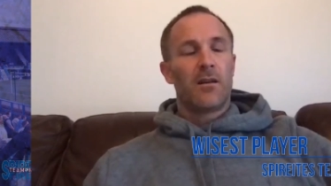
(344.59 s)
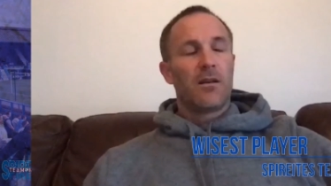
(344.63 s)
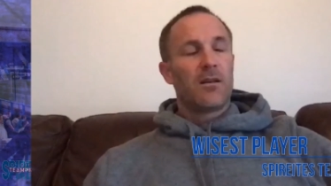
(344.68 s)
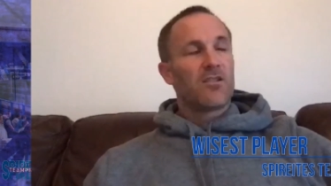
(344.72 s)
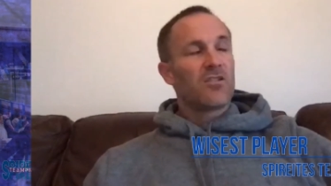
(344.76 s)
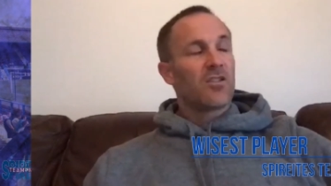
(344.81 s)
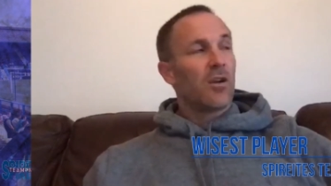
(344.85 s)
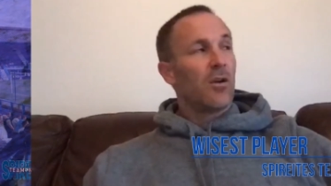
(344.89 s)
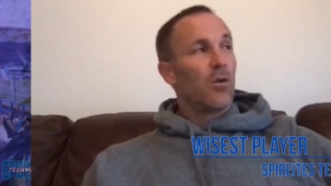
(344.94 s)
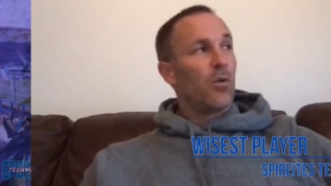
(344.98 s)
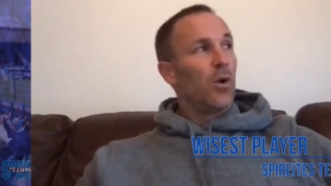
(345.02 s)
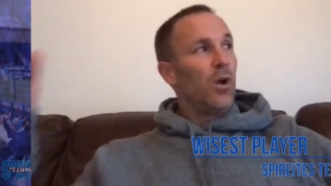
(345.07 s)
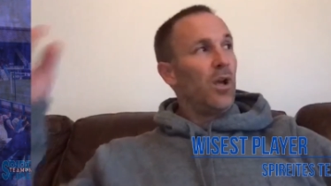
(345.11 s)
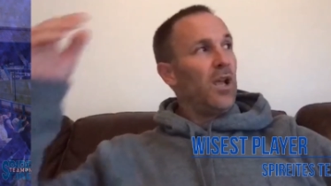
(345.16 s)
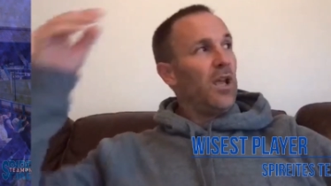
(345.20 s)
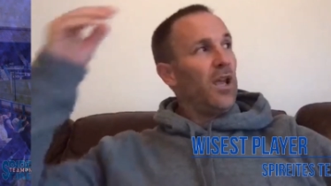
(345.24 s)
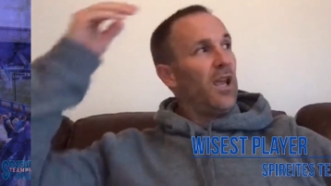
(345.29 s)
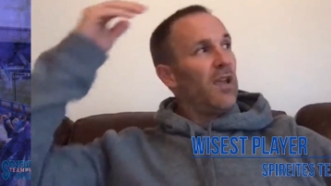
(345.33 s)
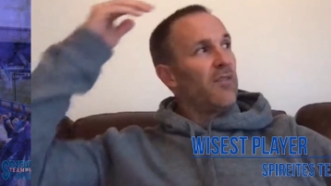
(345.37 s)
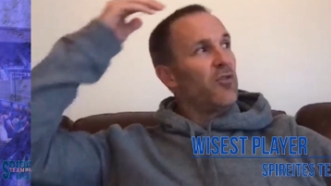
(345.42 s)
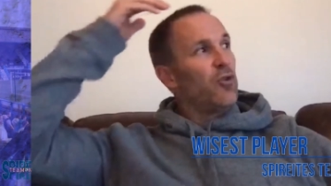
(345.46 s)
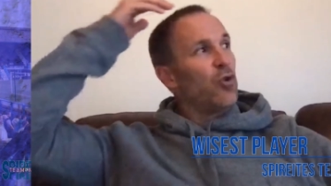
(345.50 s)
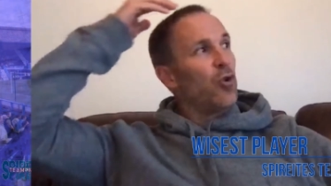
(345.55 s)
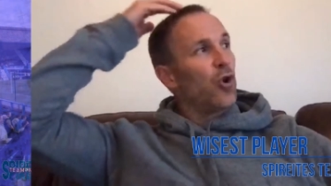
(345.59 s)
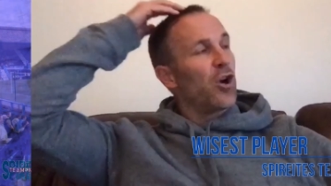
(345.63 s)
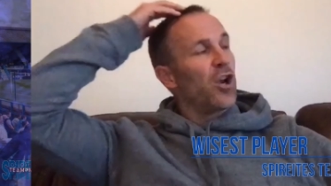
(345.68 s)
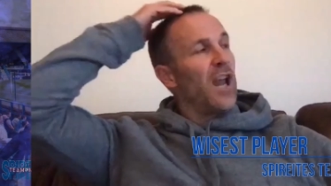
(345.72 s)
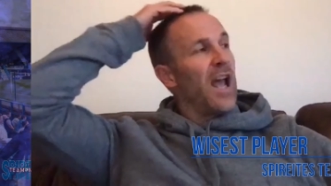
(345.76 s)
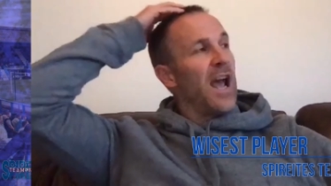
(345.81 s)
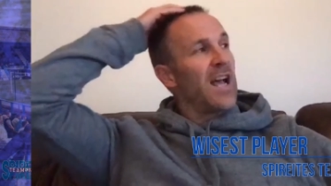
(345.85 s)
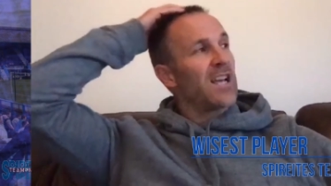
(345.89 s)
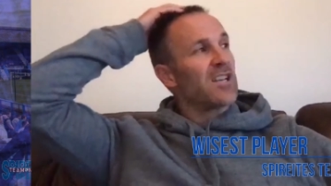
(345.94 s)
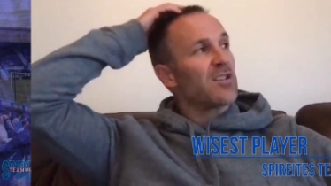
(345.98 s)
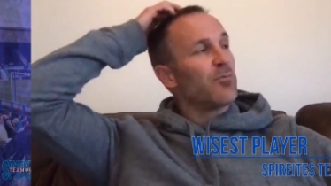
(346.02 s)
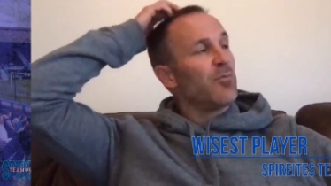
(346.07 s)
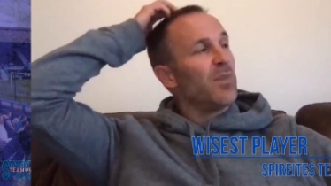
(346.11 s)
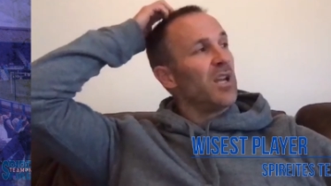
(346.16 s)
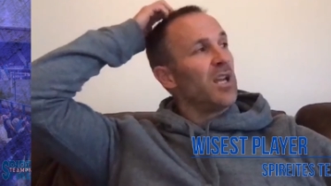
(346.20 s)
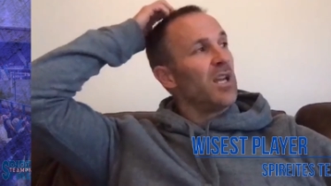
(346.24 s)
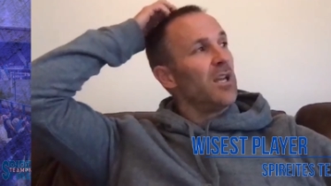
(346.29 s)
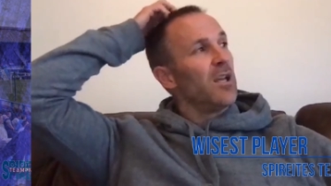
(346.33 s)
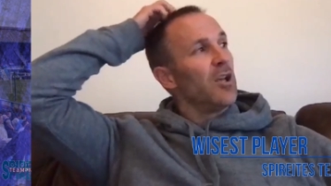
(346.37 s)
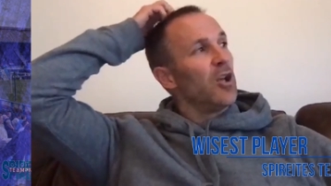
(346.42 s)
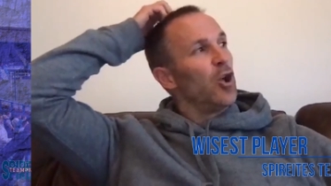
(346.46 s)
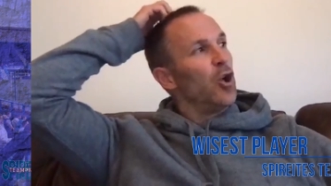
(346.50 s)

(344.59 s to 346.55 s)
So if you're going to ask me